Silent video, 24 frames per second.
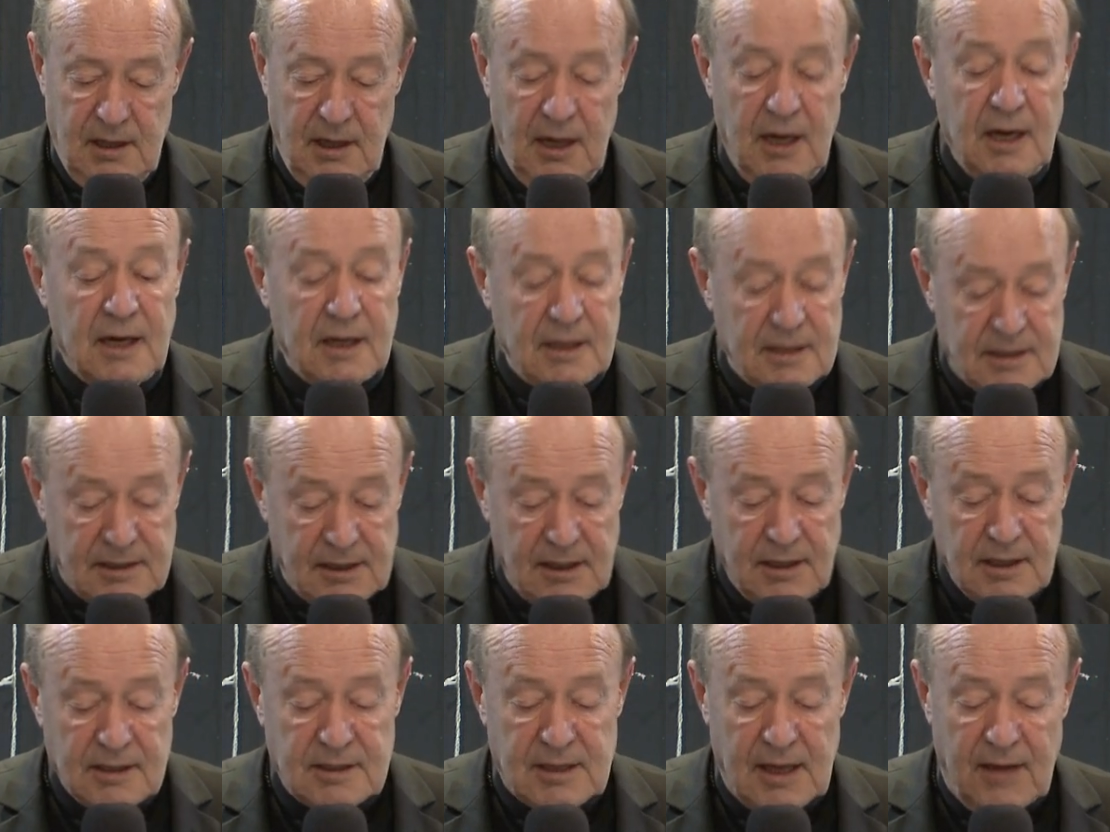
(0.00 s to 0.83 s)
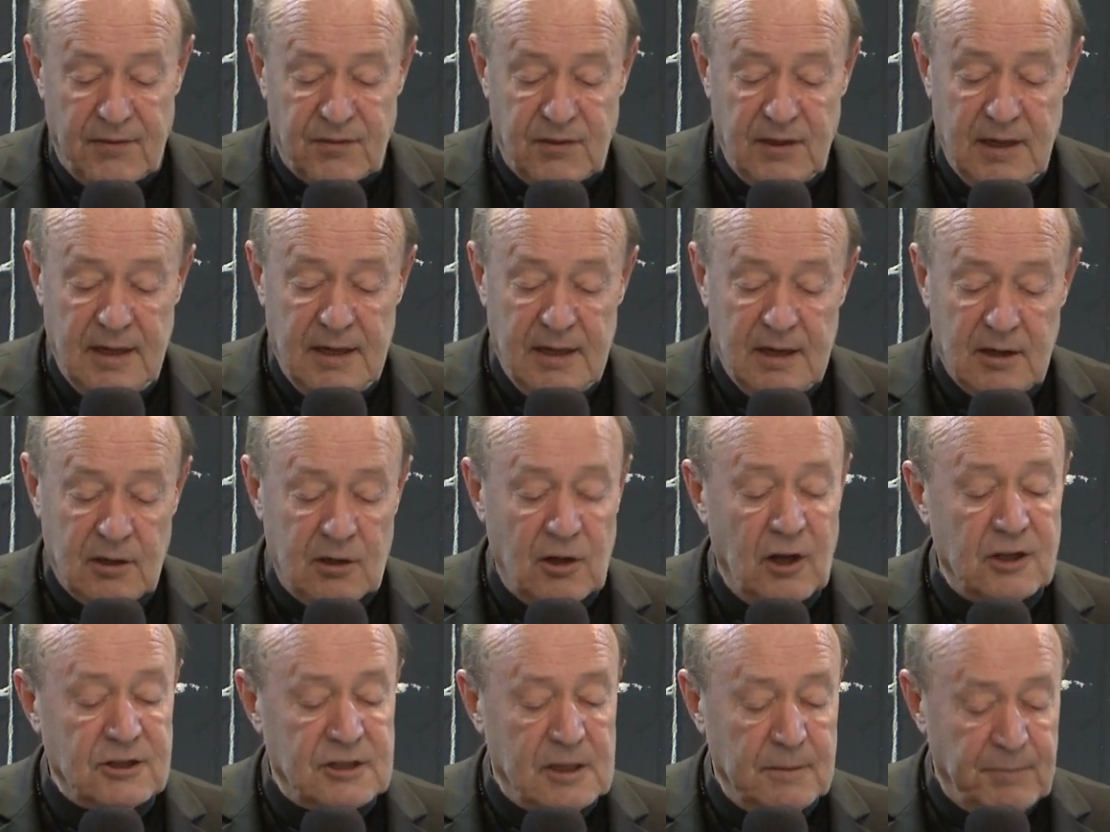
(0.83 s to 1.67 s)
He considers that the
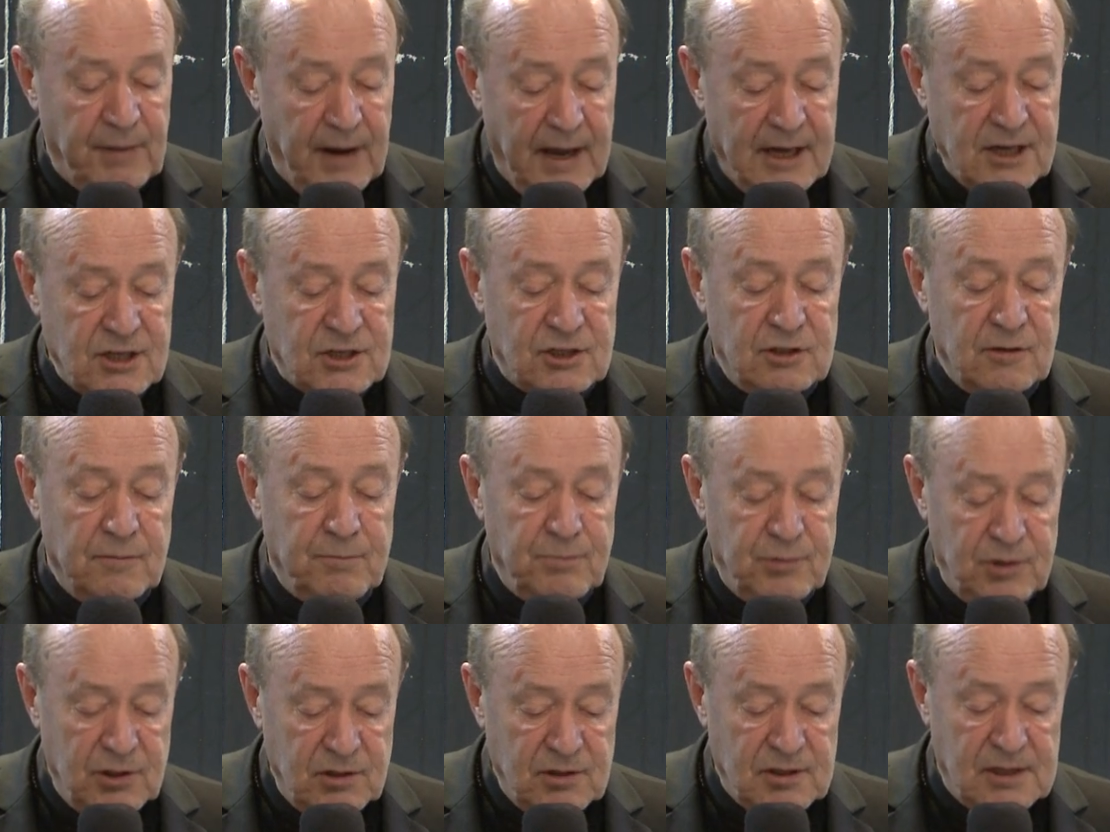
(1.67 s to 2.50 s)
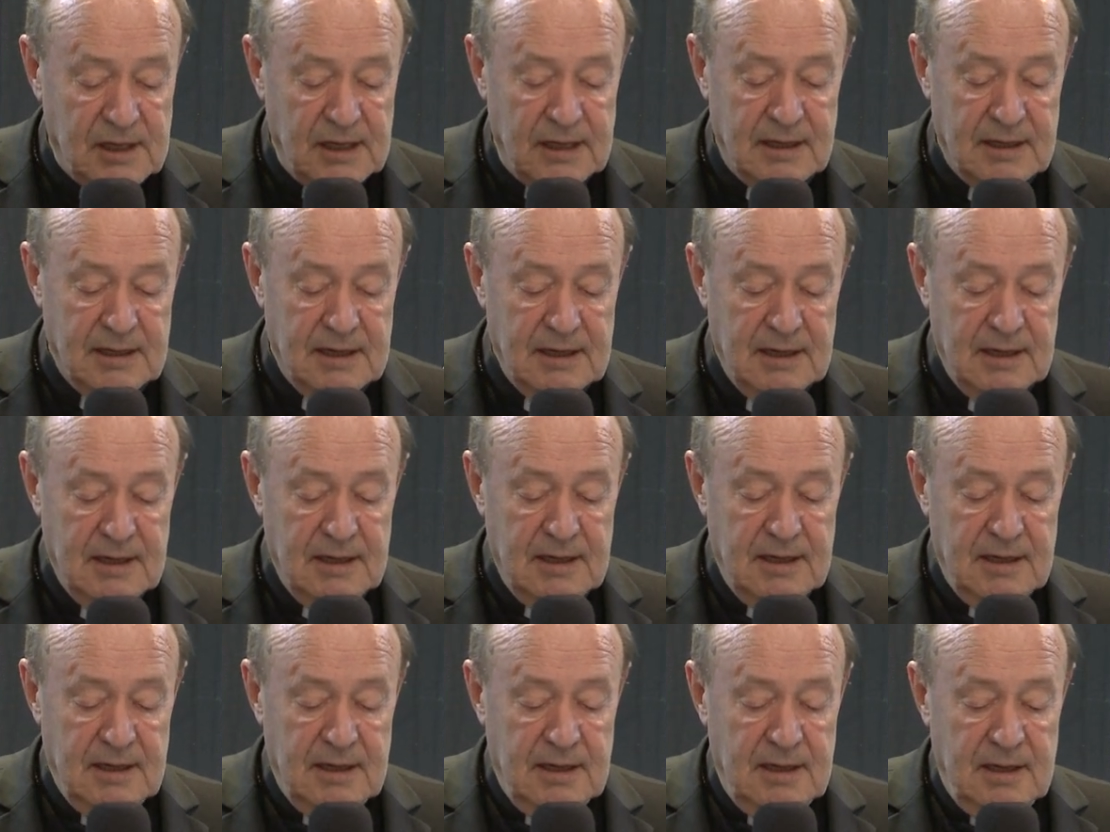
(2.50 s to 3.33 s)
contemplation of beauty
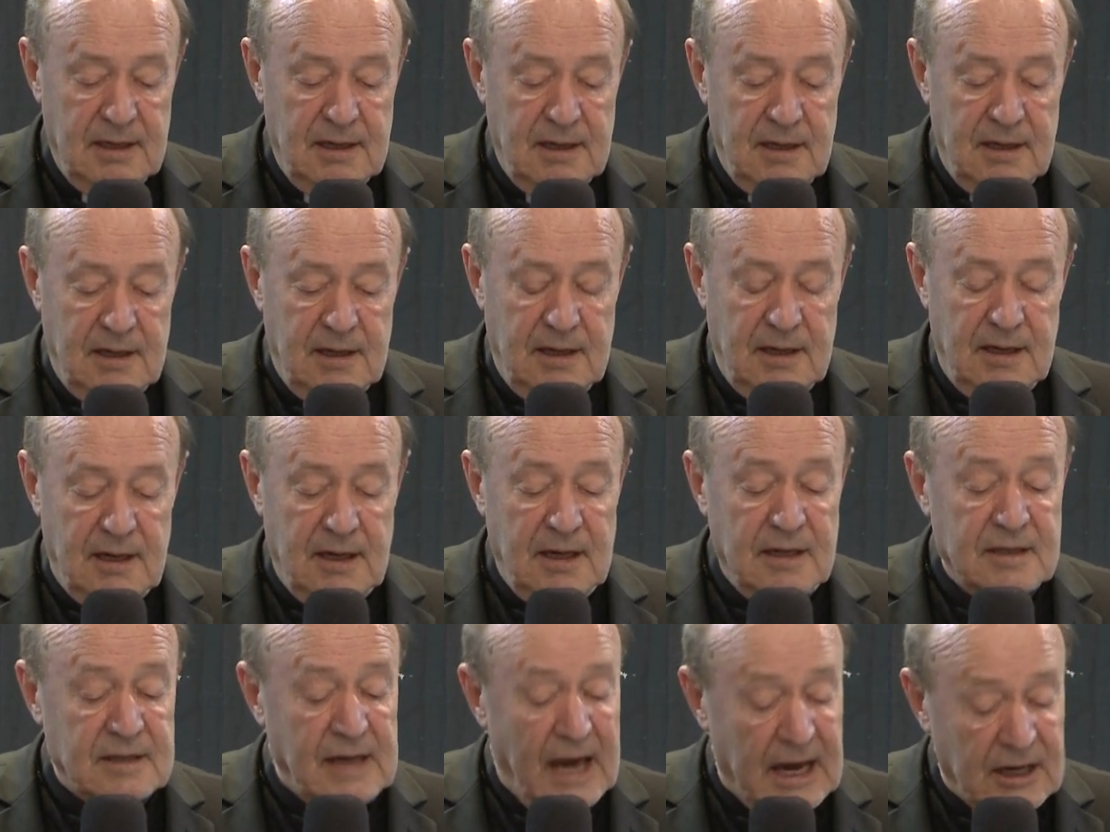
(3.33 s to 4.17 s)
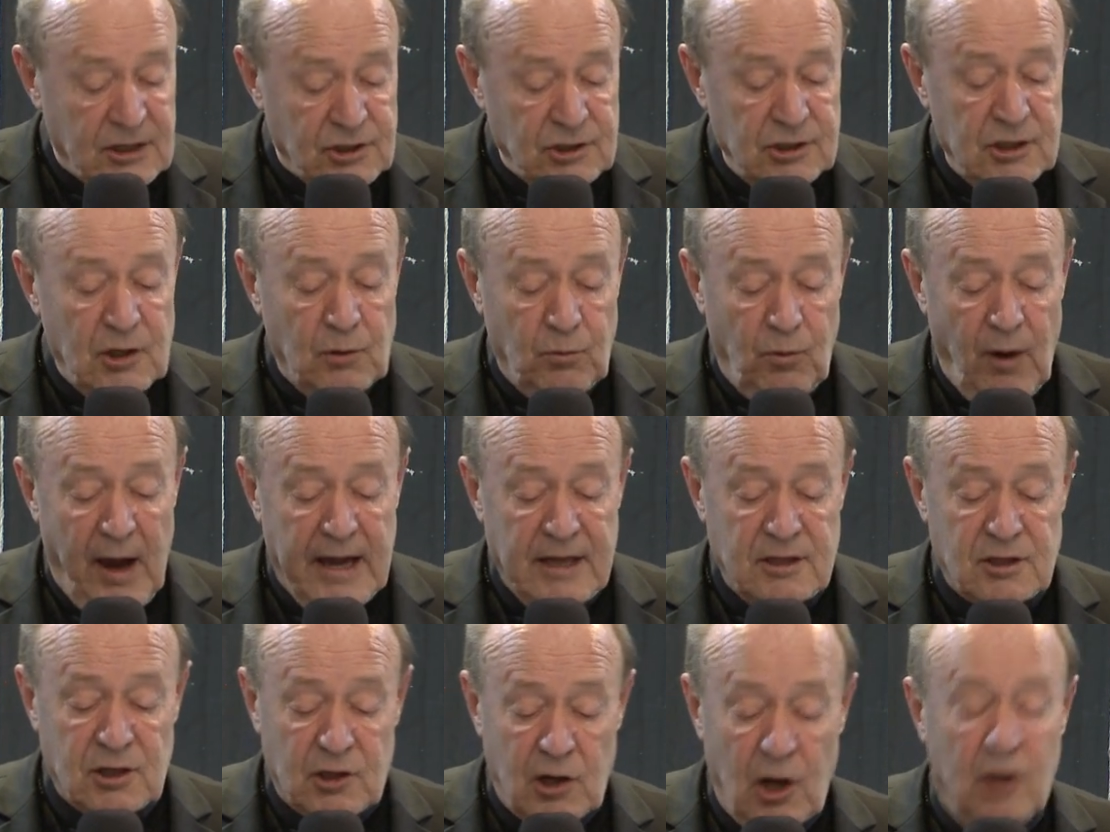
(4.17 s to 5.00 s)
is actually the
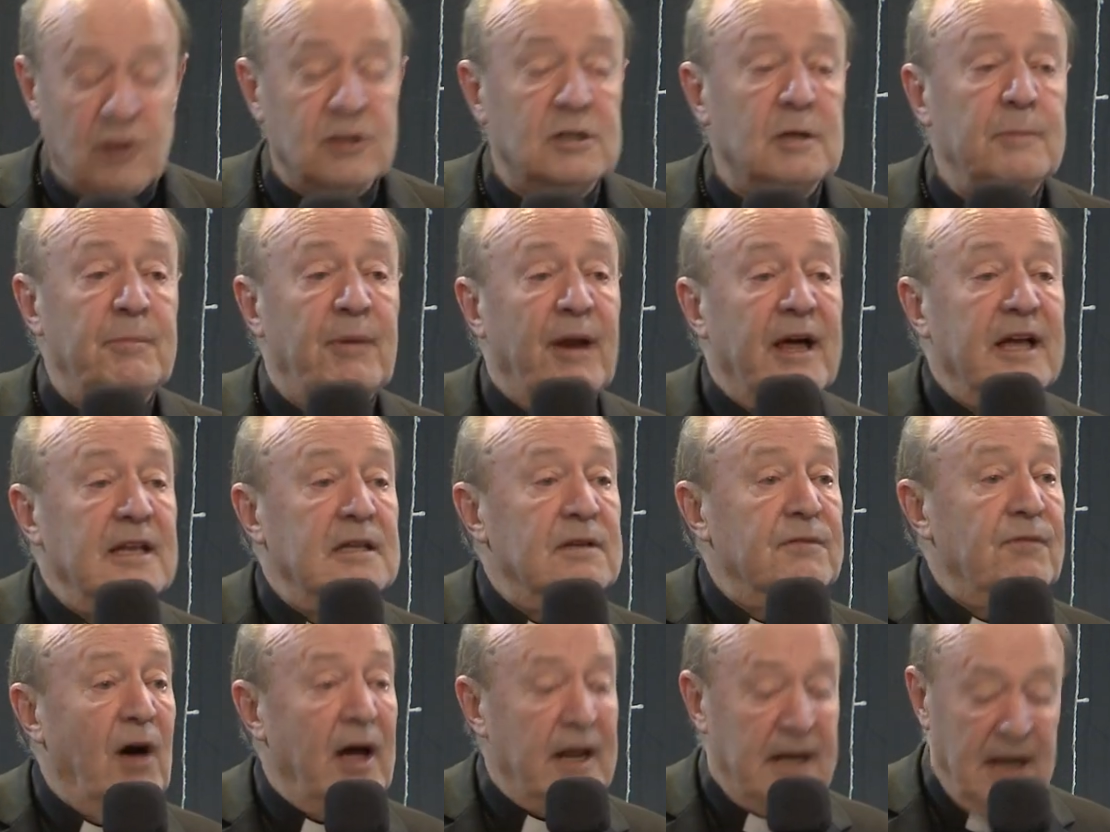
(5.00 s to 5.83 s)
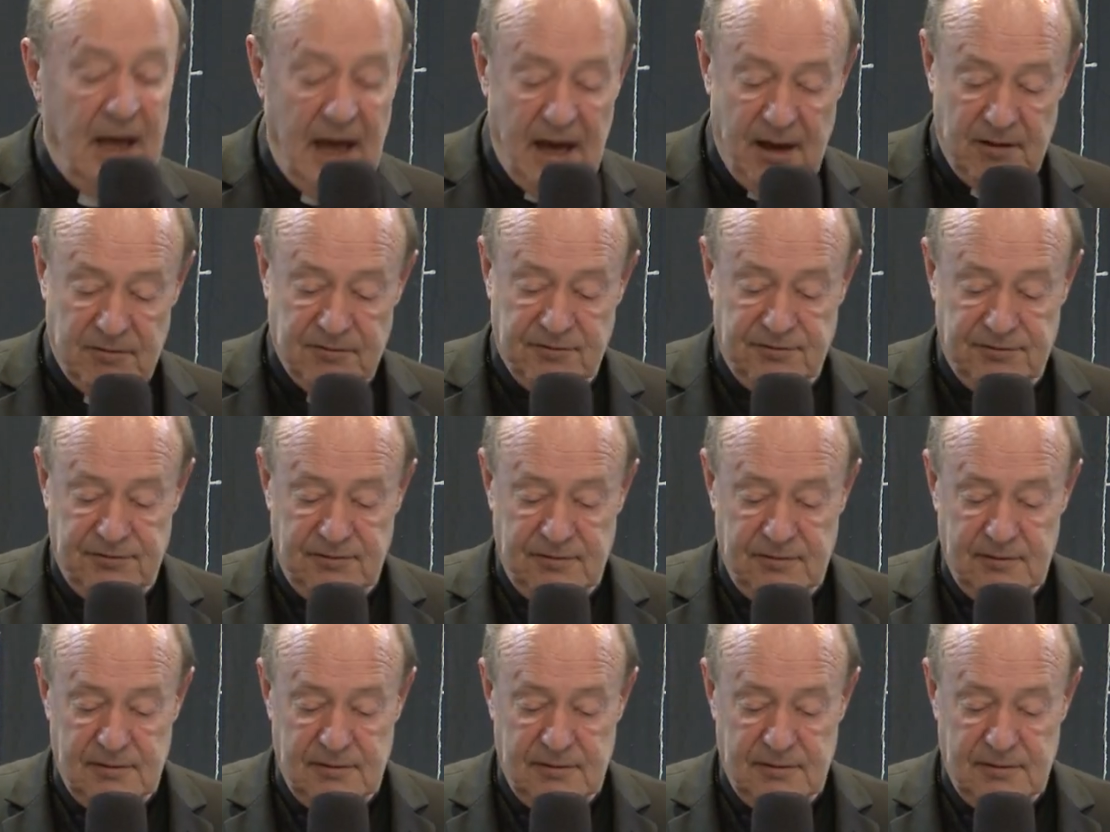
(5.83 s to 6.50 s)
way to contemplate divine love.